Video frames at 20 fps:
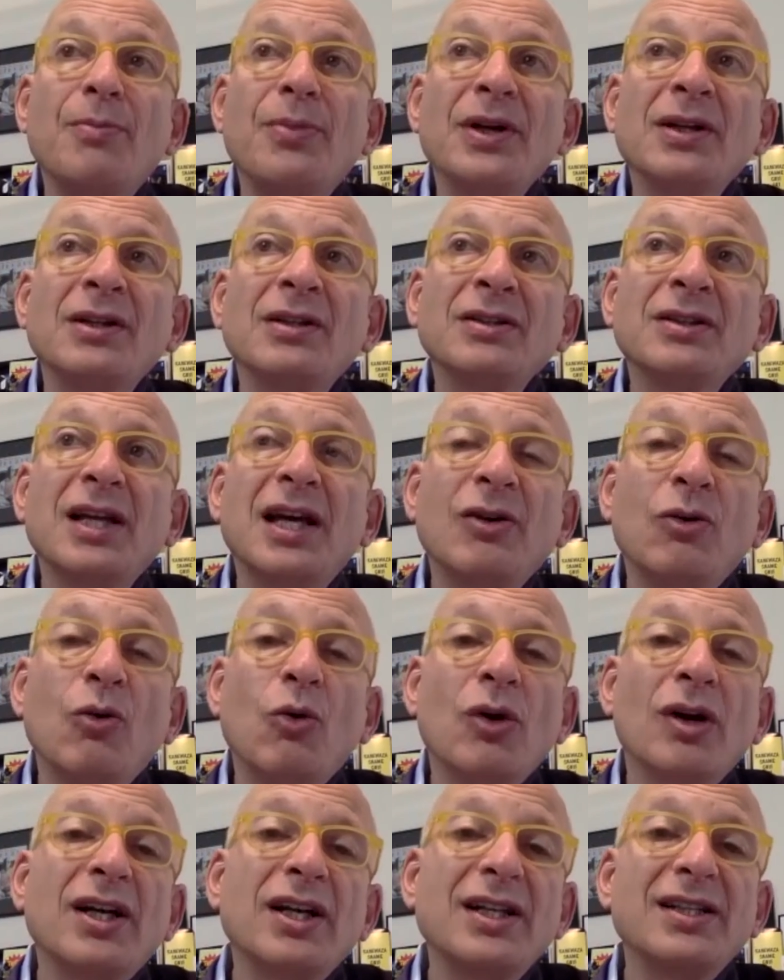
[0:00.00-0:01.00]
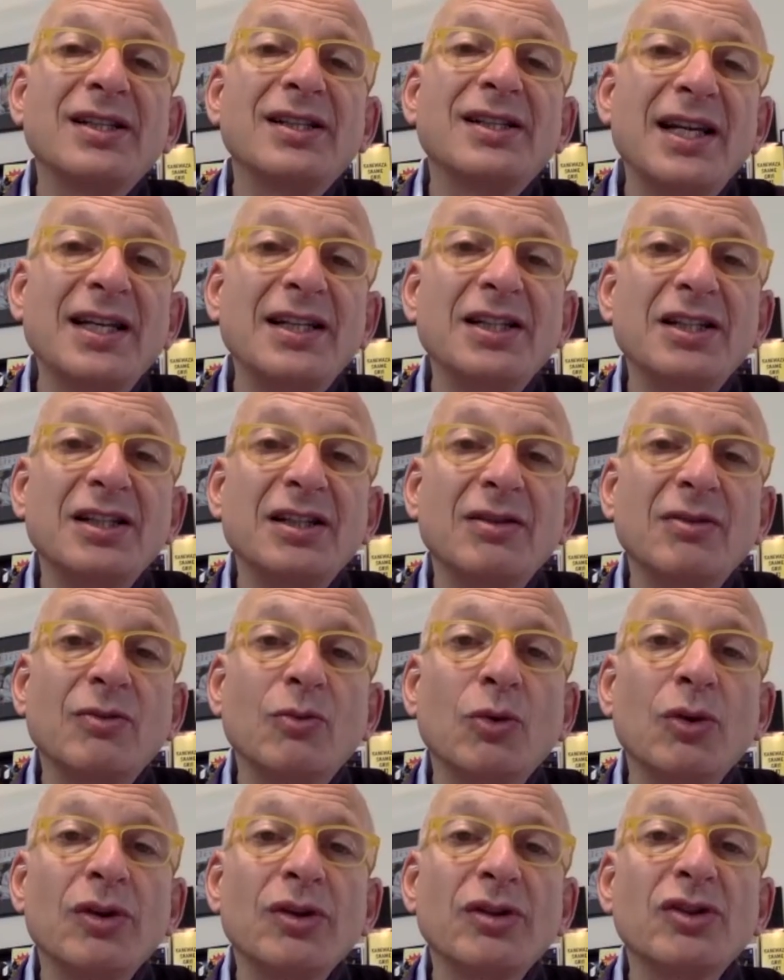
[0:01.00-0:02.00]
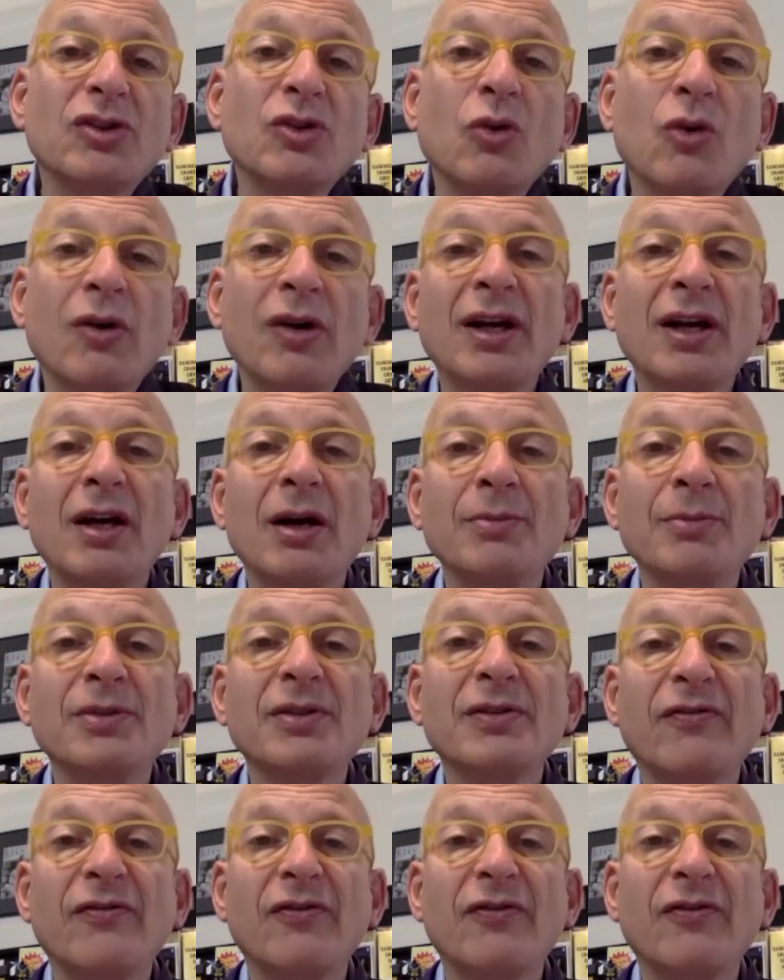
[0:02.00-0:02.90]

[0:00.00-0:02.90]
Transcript: build an organization where the story comes